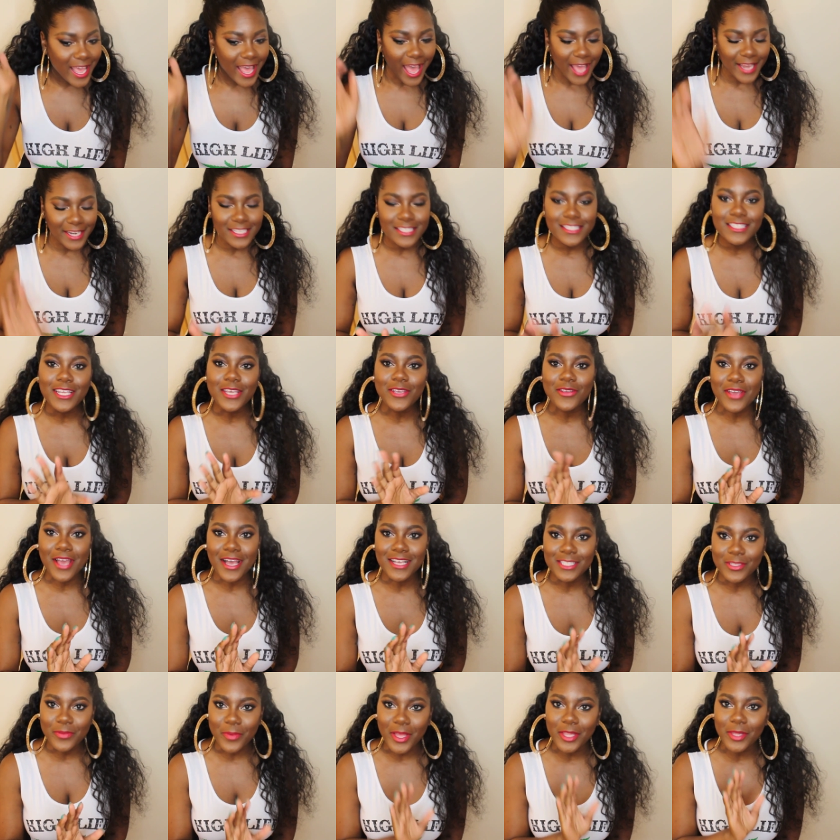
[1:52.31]
I didn't tell you
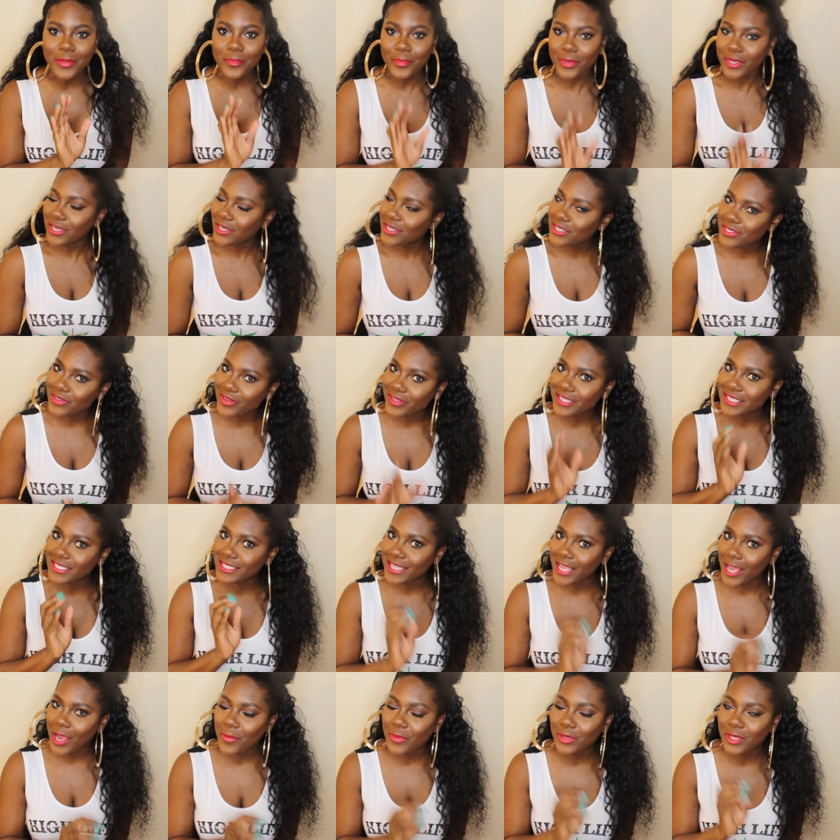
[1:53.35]
guys about the beards on this
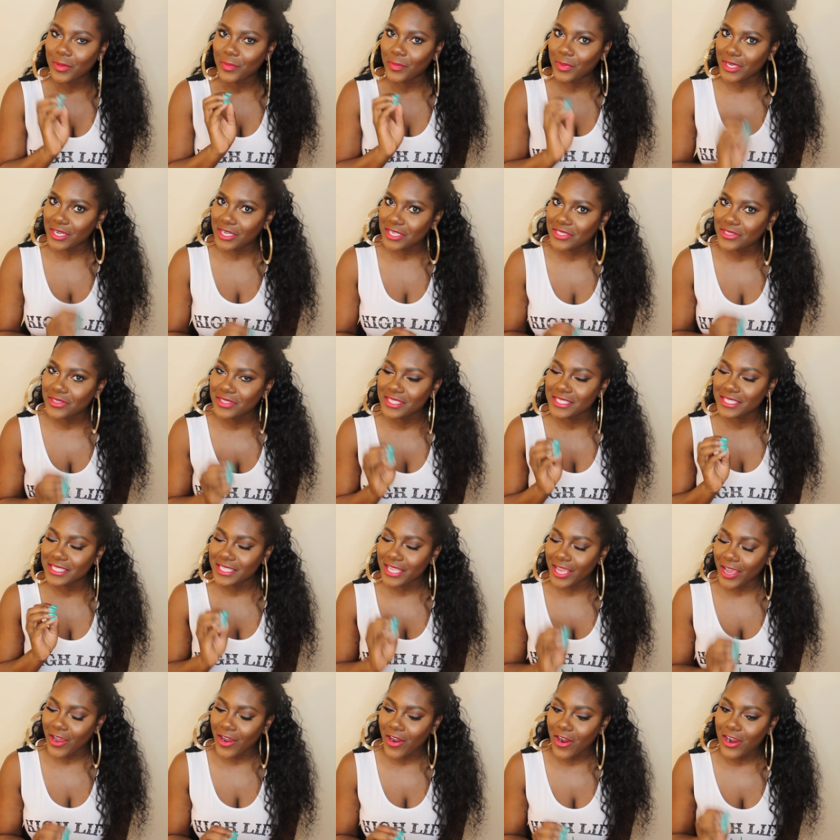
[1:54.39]
hair, but the beards on this
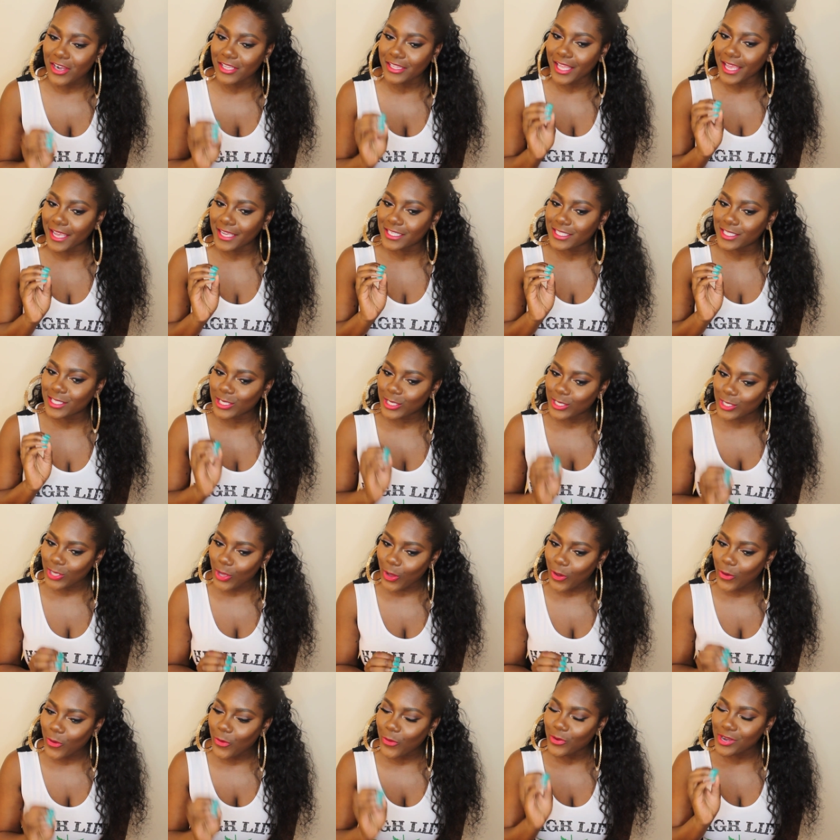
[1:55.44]
hair are like
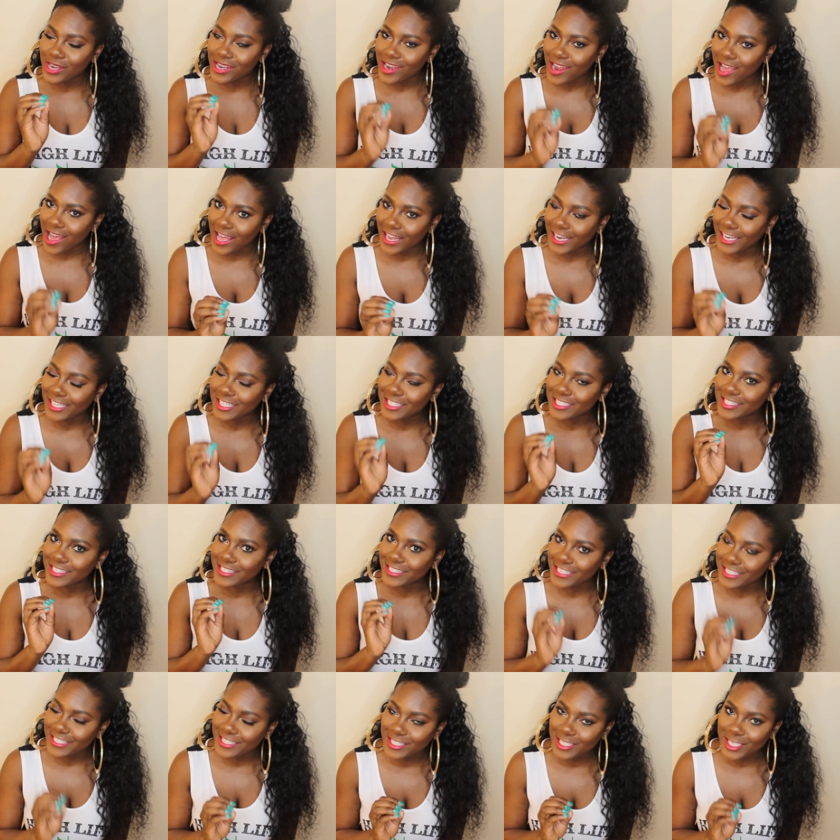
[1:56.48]
so
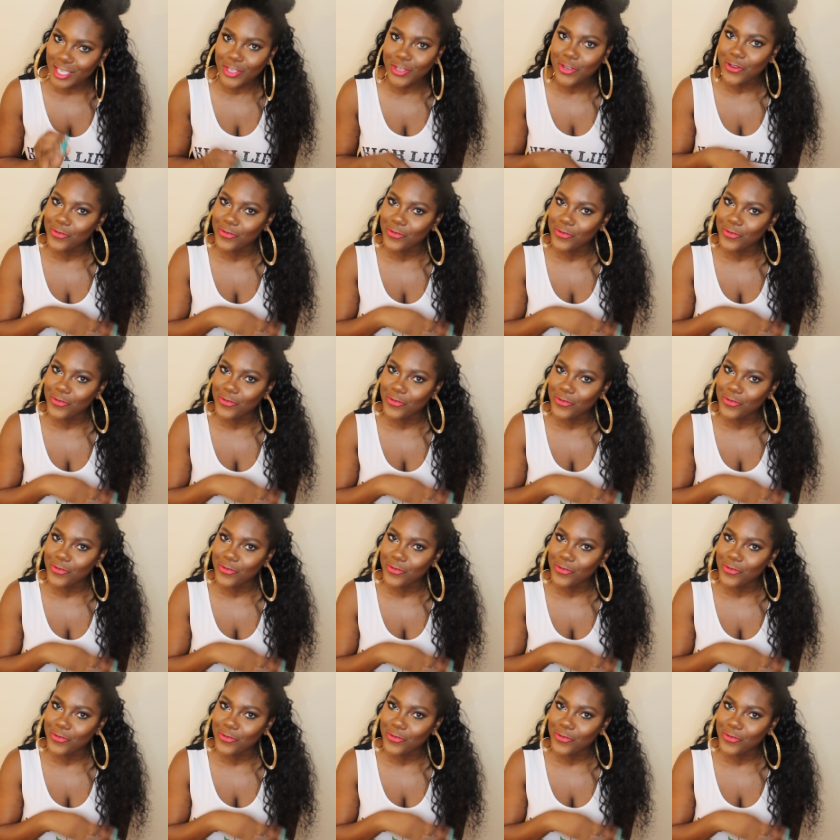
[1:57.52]
non-existent.